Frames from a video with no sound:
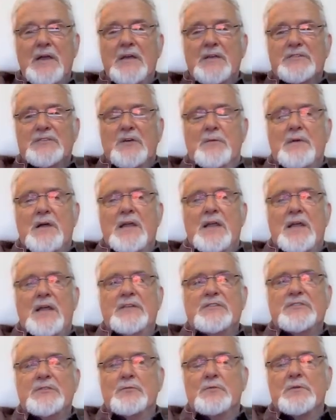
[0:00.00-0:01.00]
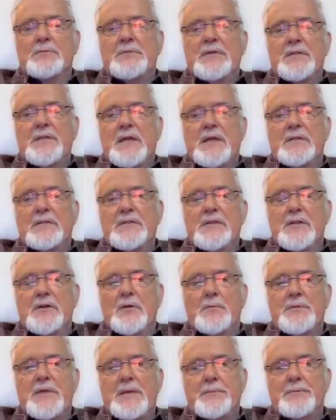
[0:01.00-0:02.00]
So my answer would be that, you
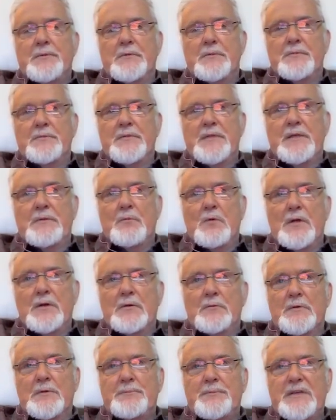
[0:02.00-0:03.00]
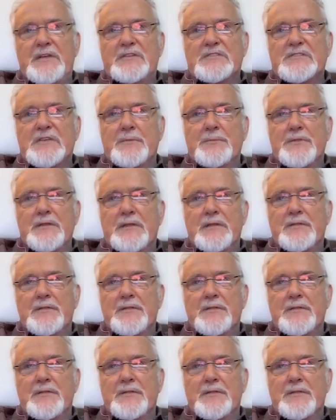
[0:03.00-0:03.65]
know, people, they want to repeat something.